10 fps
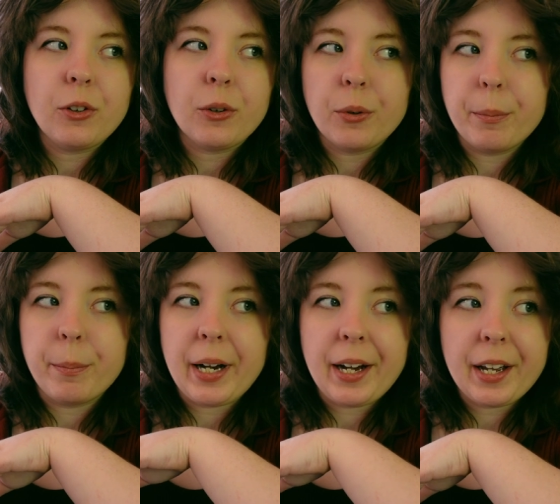to
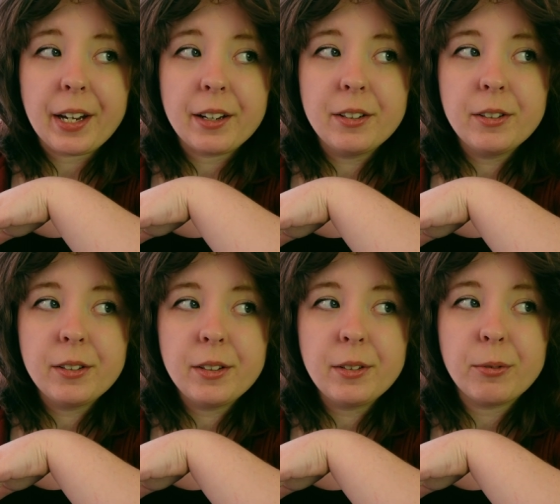buy
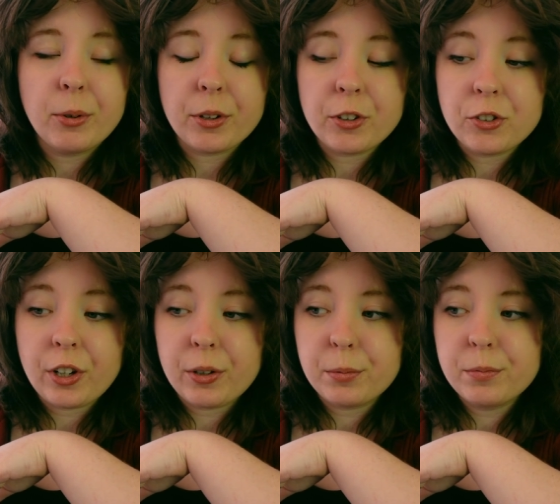for the
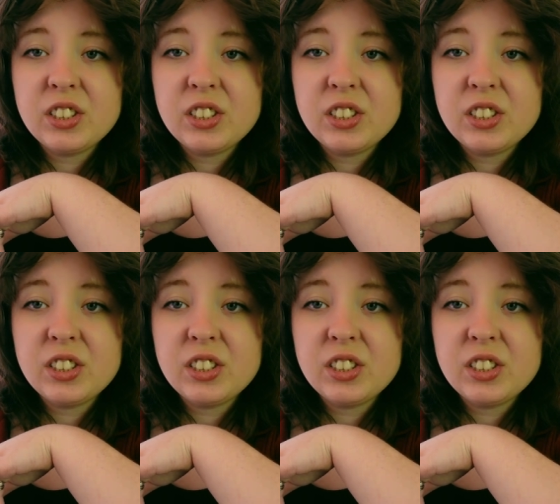show.